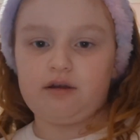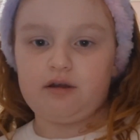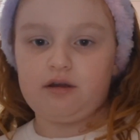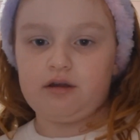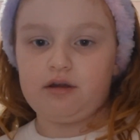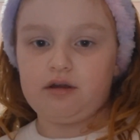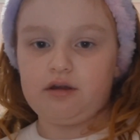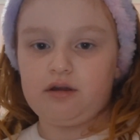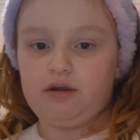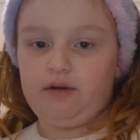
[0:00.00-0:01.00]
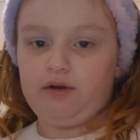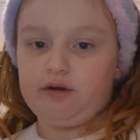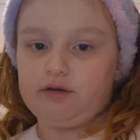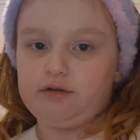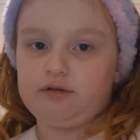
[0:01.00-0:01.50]

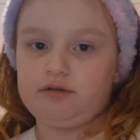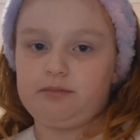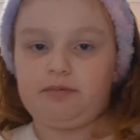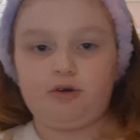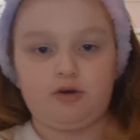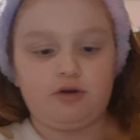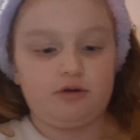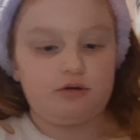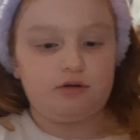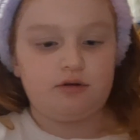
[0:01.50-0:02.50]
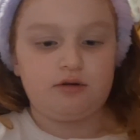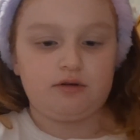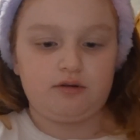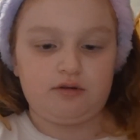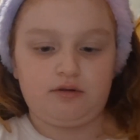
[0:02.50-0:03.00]

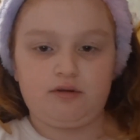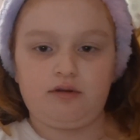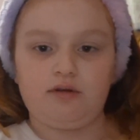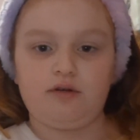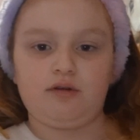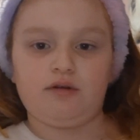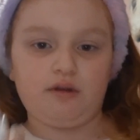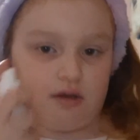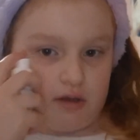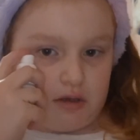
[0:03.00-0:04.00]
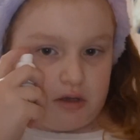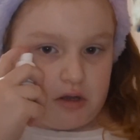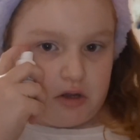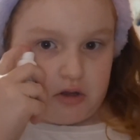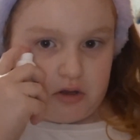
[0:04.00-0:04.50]

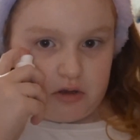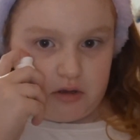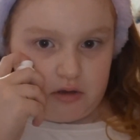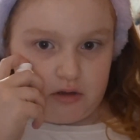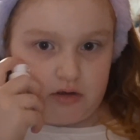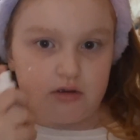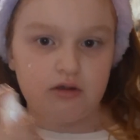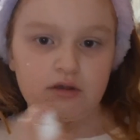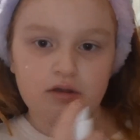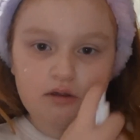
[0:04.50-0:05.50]
(silence)